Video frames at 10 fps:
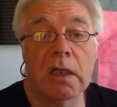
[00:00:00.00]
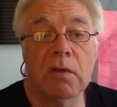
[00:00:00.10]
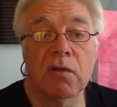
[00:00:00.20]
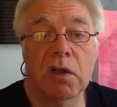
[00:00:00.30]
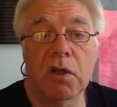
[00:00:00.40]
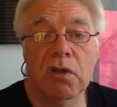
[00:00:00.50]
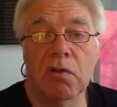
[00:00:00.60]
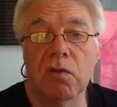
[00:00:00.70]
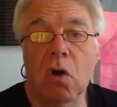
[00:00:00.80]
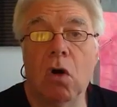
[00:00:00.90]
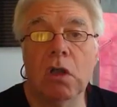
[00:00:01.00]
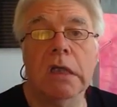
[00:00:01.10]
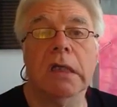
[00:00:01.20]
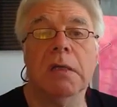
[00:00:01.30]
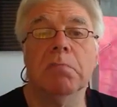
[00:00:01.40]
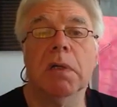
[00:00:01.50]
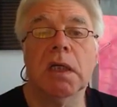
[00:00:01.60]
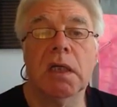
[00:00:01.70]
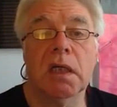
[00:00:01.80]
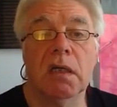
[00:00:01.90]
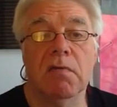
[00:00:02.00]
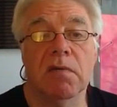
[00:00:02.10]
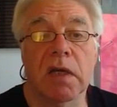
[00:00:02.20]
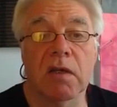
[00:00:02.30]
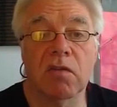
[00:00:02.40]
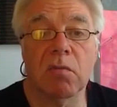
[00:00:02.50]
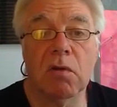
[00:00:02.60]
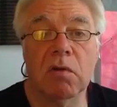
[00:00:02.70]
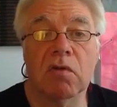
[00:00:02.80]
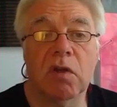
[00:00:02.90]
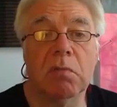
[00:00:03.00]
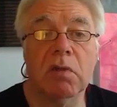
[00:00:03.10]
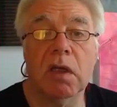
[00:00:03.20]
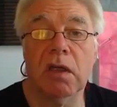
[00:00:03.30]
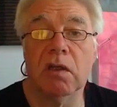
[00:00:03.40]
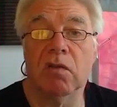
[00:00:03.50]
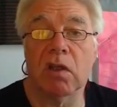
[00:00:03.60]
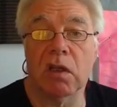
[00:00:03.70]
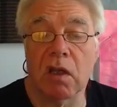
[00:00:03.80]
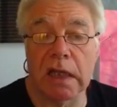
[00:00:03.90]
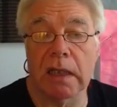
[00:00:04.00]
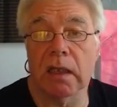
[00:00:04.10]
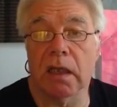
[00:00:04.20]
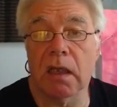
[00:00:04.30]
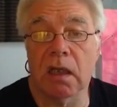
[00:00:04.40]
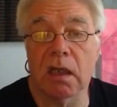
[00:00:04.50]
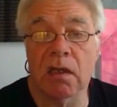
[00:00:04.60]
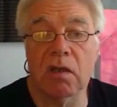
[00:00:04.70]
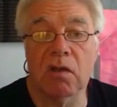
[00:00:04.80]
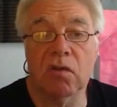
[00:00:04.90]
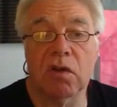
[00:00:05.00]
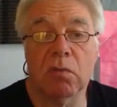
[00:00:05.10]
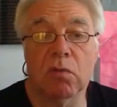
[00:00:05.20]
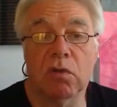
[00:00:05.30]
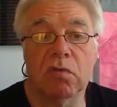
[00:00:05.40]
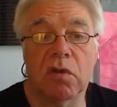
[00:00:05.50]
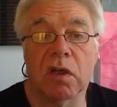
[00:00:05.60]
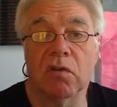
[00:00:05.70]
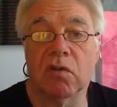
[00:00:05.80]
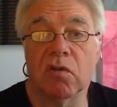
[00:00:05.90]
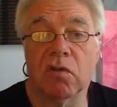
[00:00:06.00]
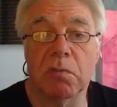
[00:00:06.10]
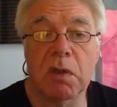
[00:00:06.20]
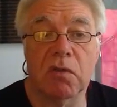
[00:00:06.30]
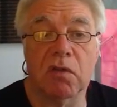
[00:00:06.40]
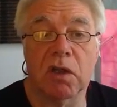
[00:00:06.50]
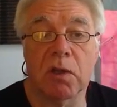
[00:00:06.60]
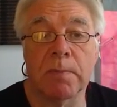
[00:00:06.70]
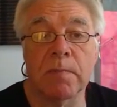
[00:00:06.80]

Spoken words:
So the idea of an online biking event won't seem nearly as unlikely as it would have done just 3 months ago.